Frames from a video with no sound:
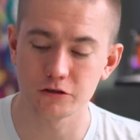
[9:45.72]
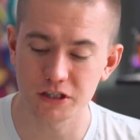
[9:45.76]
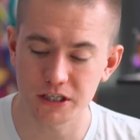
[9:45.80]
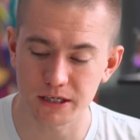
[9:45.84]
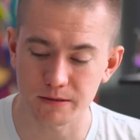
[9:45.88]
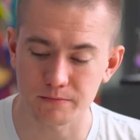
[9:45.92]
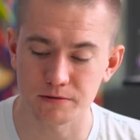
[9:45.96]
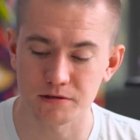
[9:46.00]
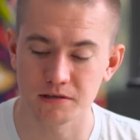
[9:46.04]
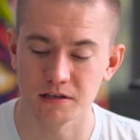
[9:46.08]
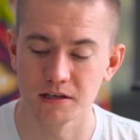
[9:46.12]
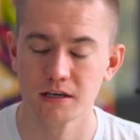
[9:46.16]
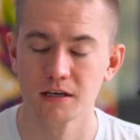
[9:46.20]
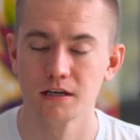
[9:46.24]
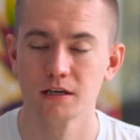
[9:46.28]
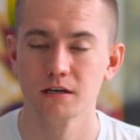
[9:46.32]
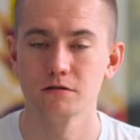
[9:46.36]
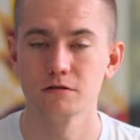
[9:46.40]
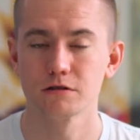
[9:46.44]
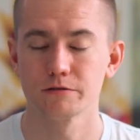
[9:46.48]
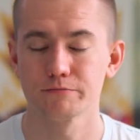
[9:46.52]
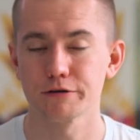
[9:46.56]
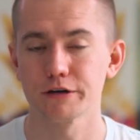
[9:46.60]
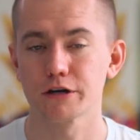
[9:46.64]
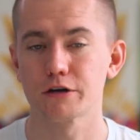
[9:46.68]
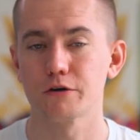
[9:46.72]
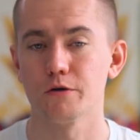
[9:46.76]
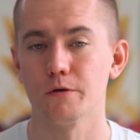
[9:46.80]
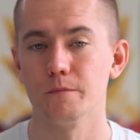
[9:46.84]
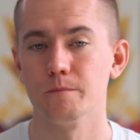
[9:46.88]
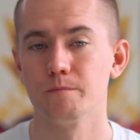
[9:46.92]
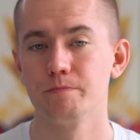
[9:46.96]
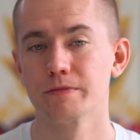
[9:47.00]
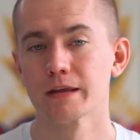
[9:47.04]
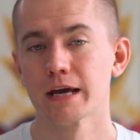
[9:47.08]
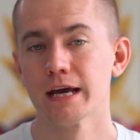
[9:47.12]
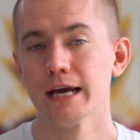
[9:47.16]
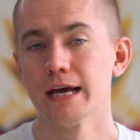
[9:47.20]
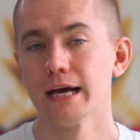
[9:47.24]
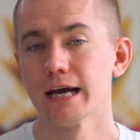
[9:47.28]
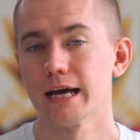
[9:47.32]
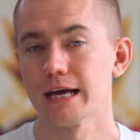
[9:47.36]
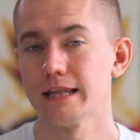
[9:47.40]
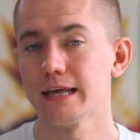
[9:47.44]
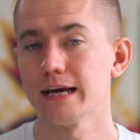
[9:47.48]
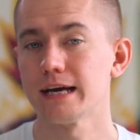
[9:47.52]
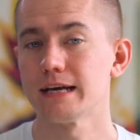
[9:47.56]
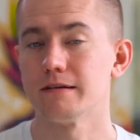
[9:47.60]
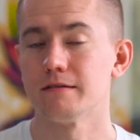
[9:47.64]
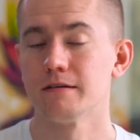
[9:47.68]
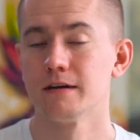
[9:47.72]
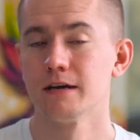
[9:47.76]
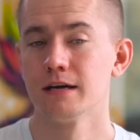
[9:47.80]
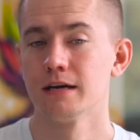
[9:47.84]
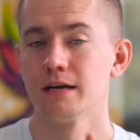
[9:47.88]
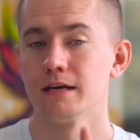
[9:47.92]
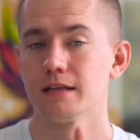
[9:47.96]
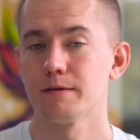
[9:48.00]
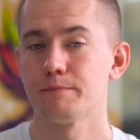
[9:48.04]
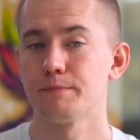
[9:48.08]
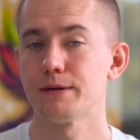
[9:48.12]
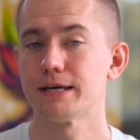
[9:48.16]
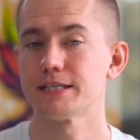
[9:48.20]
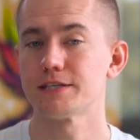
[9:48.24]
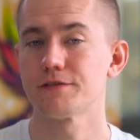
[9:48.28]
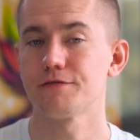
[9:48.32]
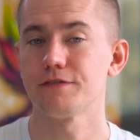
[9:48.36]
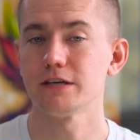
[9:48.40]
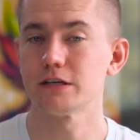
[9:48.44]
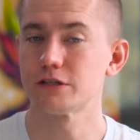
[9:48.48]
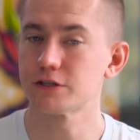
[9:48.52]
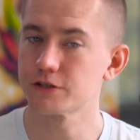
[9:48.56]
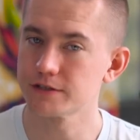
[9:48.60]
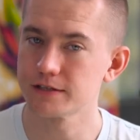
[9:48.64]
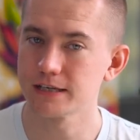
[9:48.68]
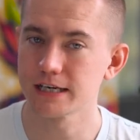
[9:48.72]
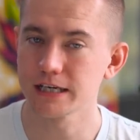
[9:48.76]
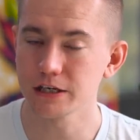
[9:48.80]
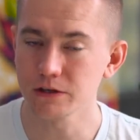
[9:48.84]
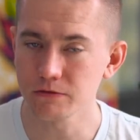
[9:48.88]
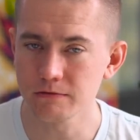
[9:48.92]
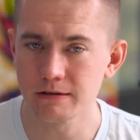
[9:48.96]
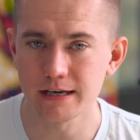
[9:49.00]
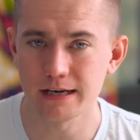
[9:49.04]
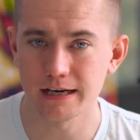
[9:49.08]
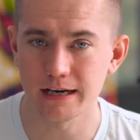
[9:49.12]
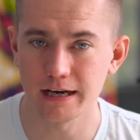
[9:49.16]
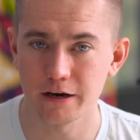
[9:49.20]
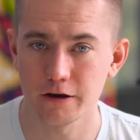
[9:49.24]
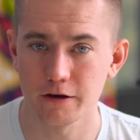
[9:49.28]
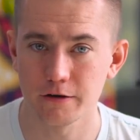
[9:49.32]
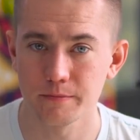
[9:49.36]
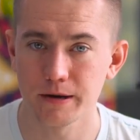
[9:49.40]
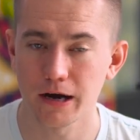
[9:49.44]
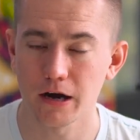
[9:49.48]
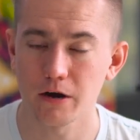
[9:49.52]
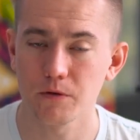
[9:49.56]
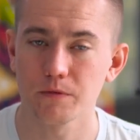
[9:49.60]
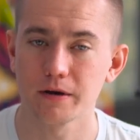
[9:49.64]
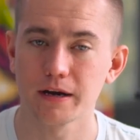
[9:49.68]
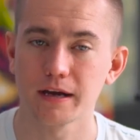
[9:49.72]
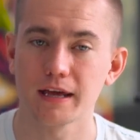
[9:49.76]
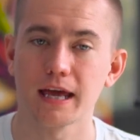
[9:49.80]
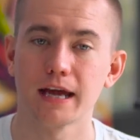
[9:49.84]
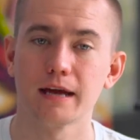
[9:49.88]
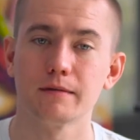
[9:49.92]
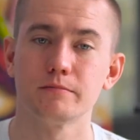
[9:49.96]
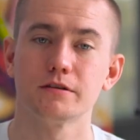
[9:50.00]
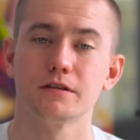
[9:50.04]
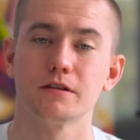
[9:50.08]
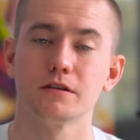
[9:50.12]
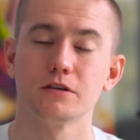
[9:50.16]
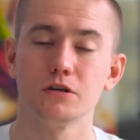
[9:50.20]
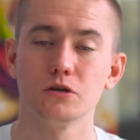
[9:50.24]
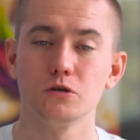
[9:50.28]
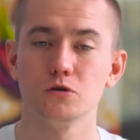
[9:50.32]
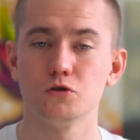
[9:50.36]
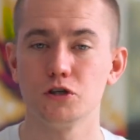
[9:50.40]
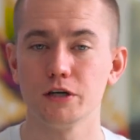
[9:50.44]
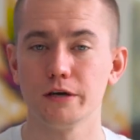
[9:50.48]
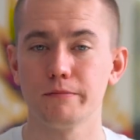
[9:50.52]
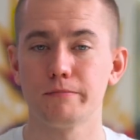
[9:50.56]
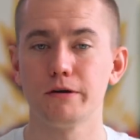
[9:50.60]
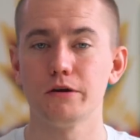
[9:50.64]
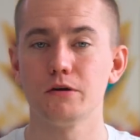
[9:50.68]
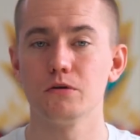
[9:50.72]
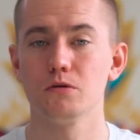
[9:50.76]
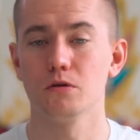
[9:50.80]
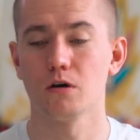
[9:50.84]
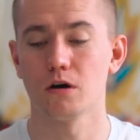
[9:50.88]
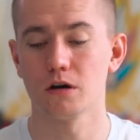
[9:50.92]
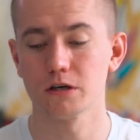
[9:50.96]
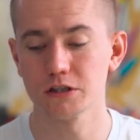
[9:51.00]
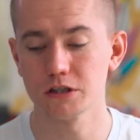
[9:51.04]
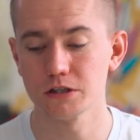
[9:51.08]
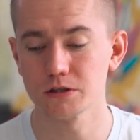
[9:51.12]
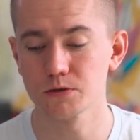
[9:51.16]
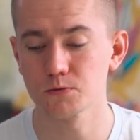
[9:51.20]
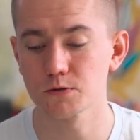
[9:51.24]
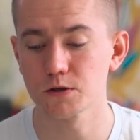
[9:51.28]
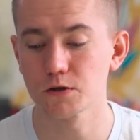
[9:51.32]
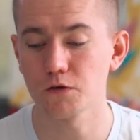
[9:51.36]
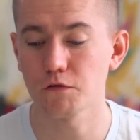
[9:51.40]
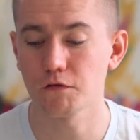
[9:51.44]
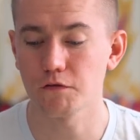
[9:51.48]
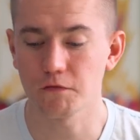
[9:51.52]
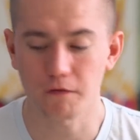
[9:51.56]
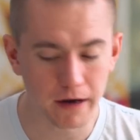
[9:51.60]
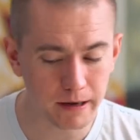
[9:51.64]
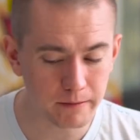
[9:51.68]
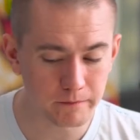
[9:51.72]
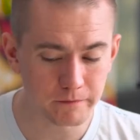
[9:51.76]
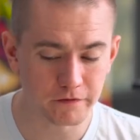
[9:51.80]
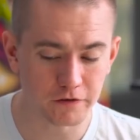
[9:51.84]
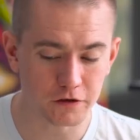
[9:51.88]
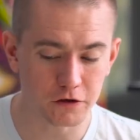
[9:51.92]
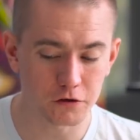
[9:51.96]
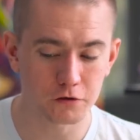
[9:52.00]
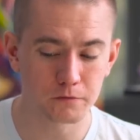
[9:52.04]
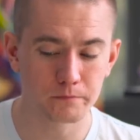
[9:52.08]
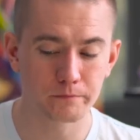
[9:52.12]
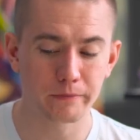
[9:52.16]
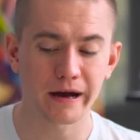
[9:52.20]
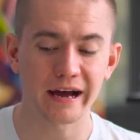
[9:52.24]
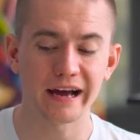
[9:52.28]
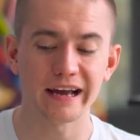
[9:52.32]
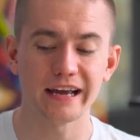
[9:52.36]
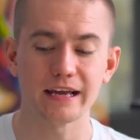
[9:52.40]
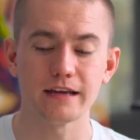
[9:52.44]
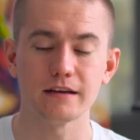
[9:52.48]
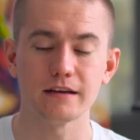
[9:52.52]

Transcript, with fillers: chips which is pretty cool. And then the best feature that you didn't hear about when it came to the new GPU launches was FrameView by